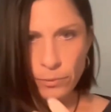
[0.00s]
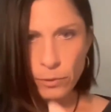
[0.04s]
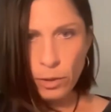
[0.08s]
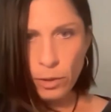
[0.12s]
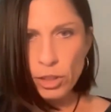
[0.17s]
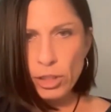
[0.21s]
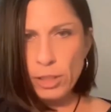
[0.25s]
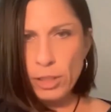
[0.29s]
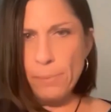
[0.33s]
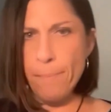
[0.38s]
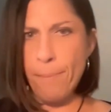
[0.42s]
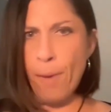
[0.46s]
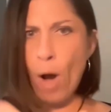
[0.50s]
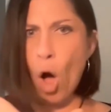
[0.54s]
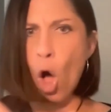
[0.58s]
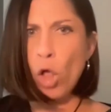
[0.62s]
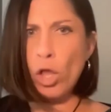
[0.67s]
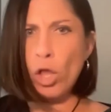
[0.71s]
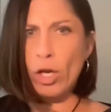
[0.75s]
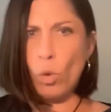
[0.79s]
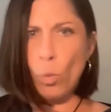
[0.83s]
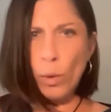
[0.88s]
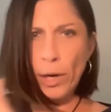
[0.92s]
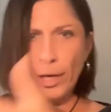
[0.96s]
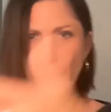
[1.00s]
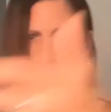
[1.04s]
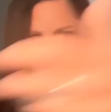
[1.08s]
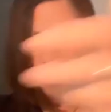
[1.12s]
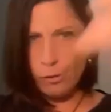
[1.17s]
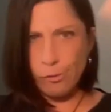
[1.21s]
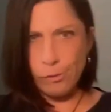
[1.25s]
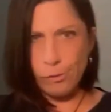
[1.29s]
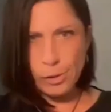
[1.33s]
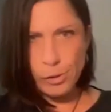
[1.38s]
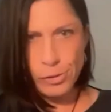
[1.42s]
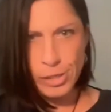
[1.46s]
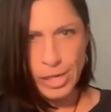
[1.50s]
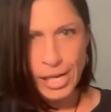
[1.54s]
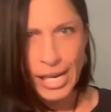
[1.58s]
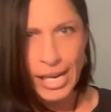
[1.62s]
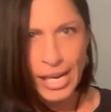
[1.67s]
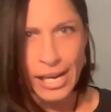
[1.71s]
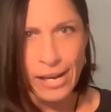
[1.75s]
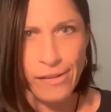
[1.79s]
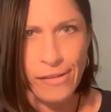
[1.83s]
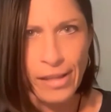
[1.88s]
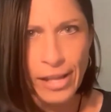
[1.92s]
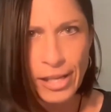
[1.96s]
symbolic weird
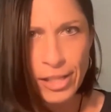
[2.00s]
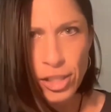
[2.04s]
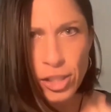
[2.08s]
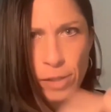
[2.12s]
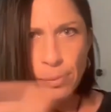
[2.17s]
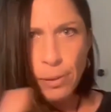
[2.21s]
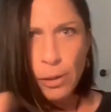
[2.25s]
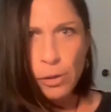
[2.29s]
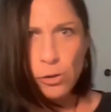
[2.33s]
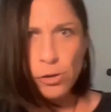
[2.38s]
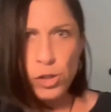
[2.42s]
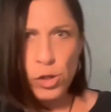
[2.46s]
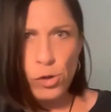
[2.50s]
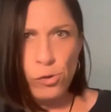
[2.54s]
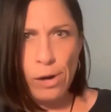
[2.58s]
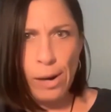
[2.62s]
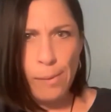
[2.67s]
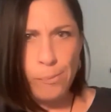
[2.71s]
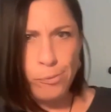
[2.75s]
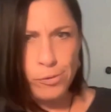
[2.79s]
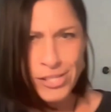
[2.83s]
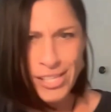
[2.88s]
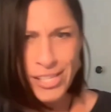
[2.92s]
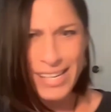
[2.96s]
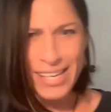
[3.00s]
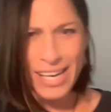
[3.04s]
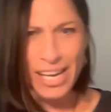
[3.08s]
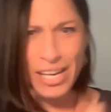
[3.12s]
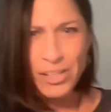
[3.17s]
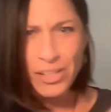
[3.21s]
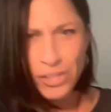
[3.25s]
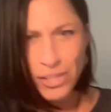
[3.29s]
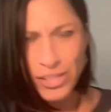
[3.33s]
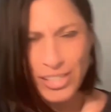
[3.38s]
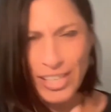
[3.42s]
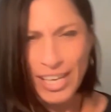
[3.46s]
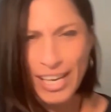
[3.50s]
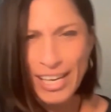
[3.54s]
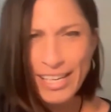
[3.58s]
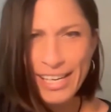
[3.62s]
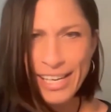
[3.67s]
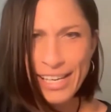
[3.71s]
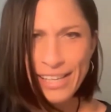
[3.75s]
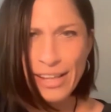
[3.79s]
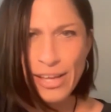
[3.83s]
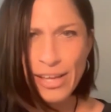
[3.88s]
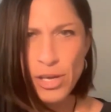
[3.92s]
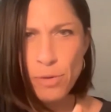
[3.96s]
routine that's supposed to represent
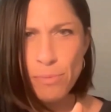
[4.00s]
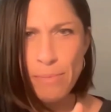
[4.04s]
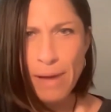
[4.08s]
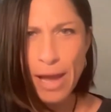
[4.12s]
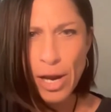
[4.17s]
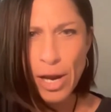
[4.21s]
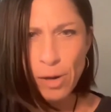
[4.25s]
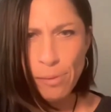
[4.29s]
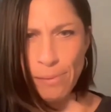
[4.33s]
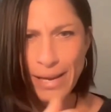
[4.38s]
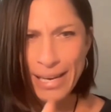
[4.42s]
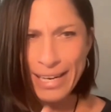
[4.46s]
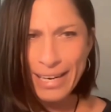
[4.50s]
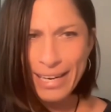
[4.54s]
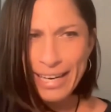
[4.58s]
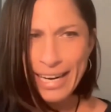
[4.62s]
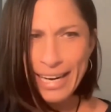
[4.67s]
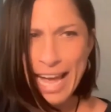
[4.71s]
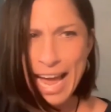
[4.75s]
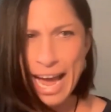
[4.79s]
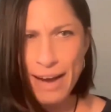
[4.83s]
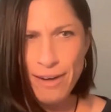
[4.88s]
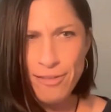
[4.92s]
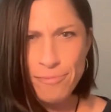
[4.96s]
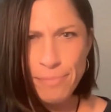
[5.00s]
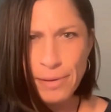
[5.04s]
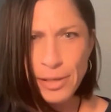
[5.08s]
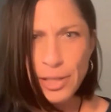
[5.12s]
understanding that you may or may not have,